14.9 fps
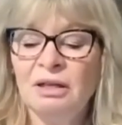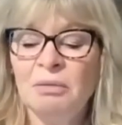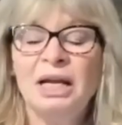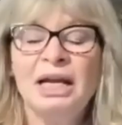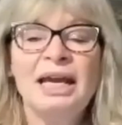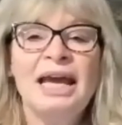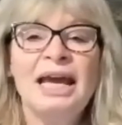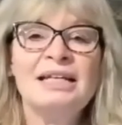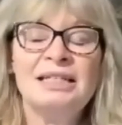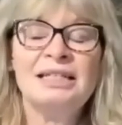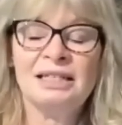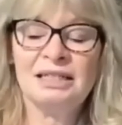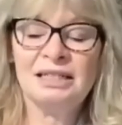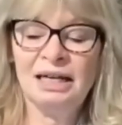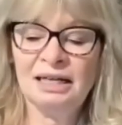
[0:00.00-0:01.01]
but I can't
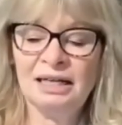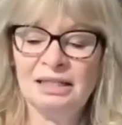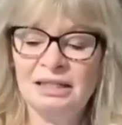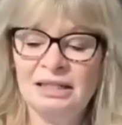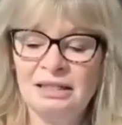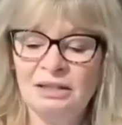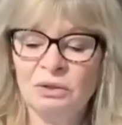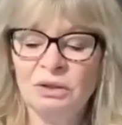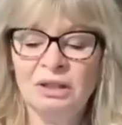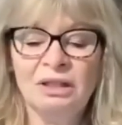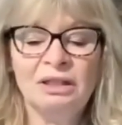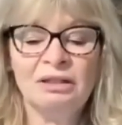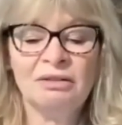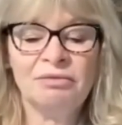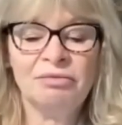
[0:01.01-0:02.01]
dictate or
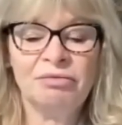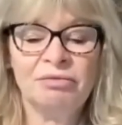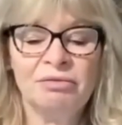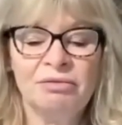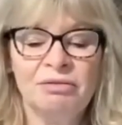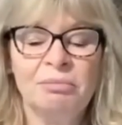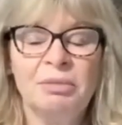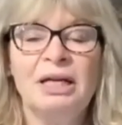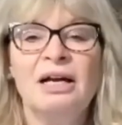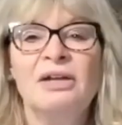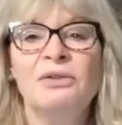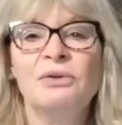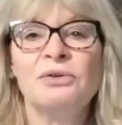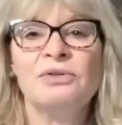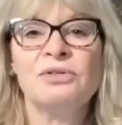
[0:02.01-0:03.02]
live by
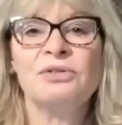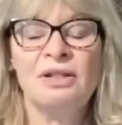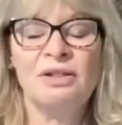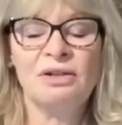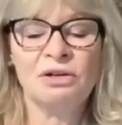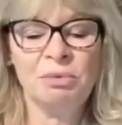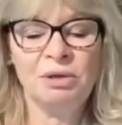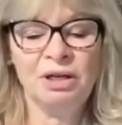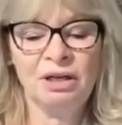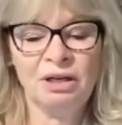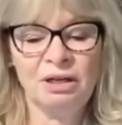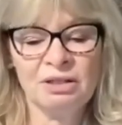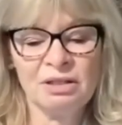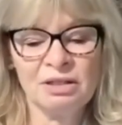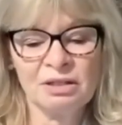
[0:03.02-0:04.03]
others and their
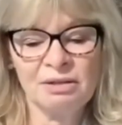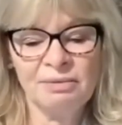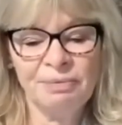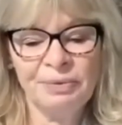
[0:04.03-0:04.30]
opinions.